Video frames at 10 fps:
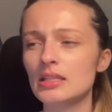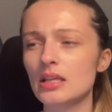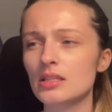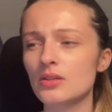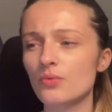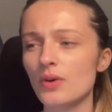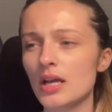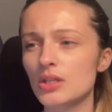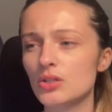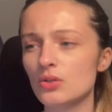us
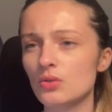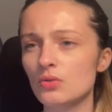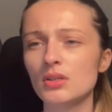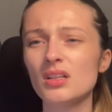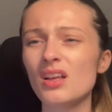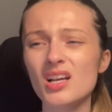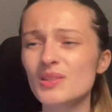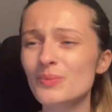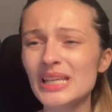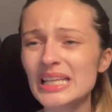right to
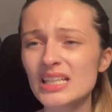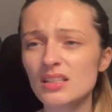Glossby.